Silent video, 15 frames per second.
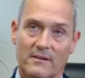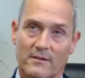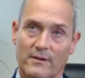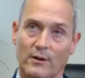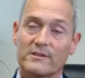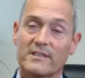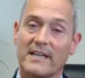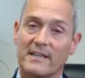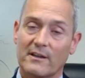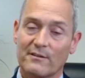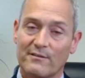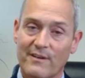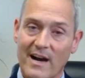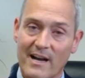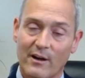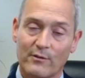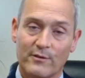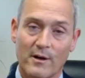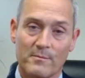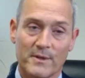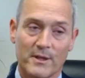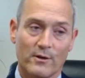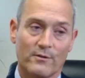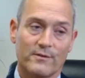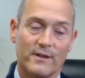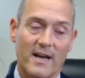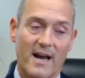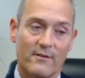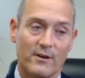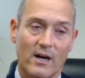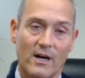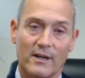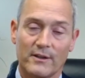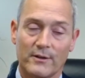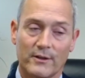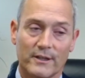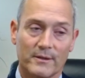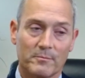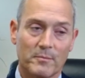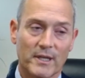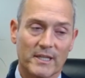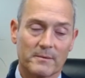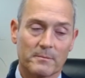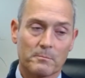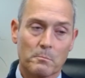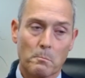they'll take a file from you if you have 100, but